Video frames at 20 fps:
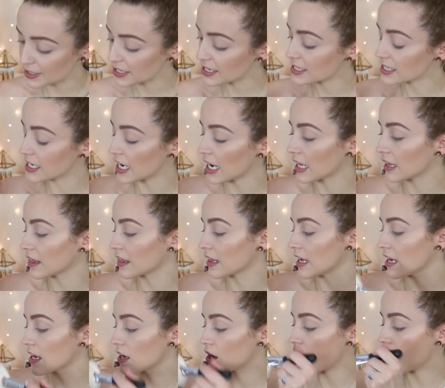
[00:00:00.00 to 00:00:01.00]
gonna take
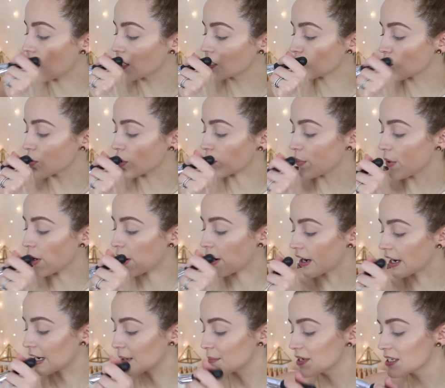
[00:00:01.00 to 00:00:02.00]
the contour
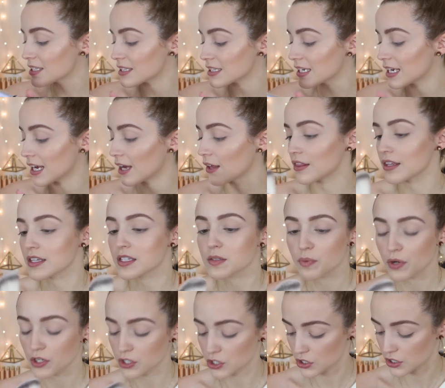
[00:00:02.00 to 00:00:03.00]
part and I'm gonna see how this
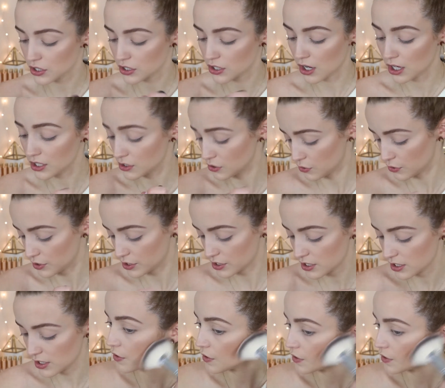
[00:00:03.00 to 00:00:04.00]
brush contours.